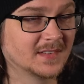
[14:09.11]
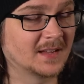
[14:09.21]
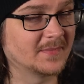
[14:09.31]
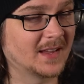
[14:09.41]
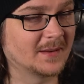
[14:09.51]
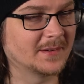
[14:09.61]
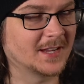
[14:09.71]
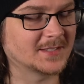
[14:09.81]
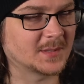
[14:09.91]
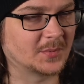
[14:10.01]
I'm
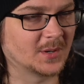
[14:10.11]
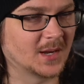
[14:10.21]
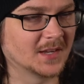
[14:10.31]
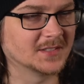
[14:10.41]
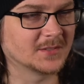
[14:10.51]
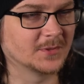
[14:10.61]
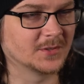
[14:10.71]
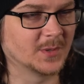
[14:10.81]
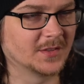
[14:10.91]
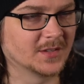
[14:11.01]
not surprised with
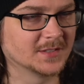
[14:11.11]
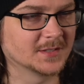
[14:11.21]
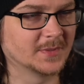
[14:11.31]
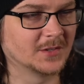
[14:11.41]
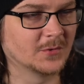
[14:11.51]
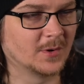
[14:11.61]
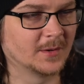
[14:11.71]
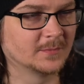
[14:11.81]
the way things have been going.